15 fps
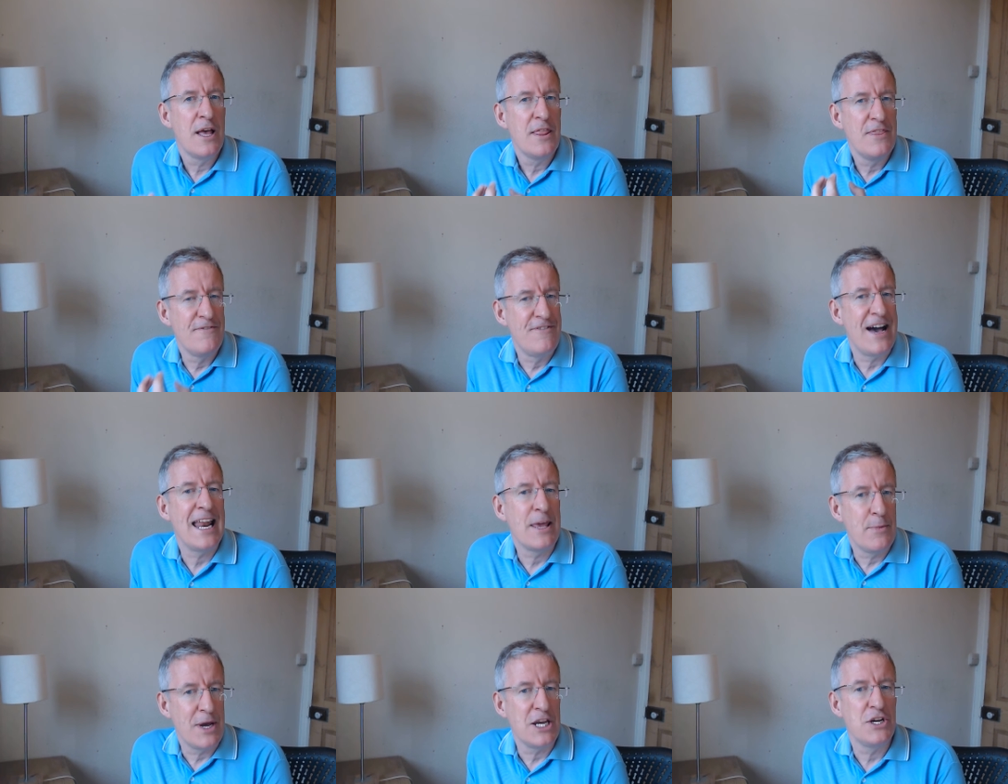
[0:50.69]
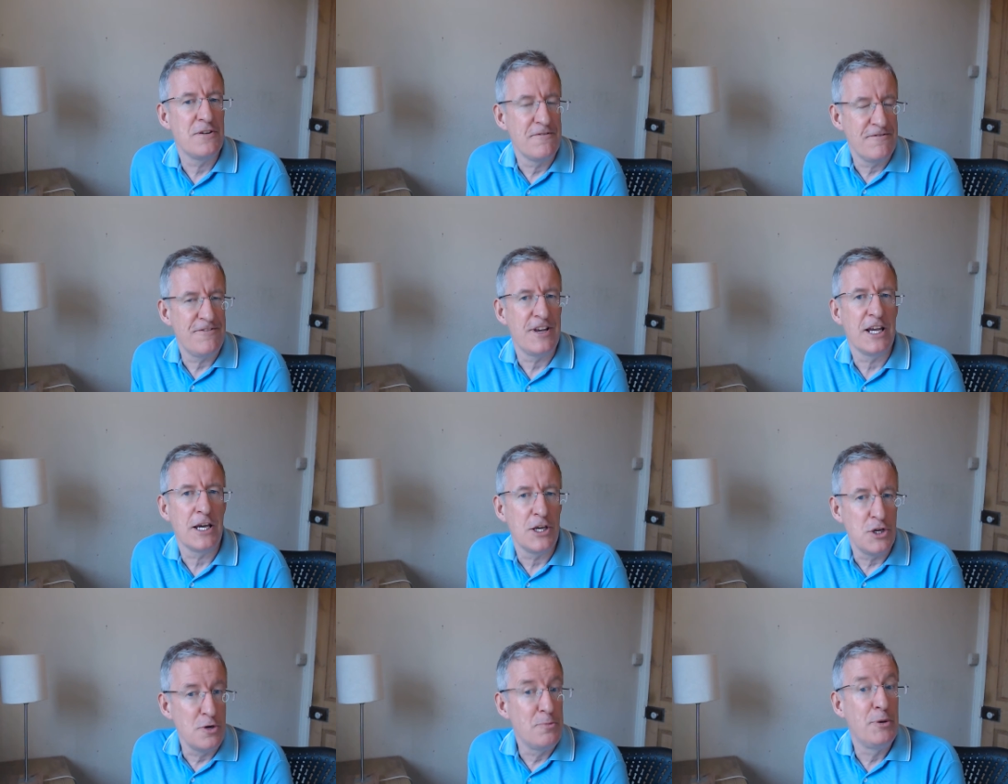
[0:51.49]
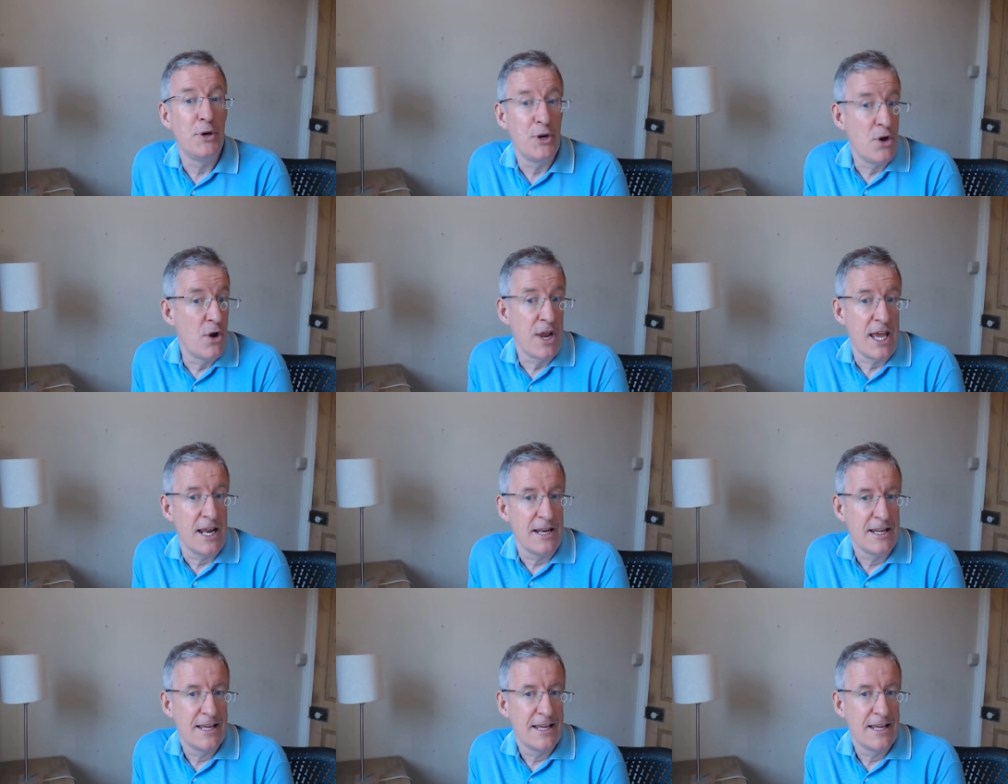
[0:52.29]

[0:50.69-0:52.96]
the valuation figure you put on it.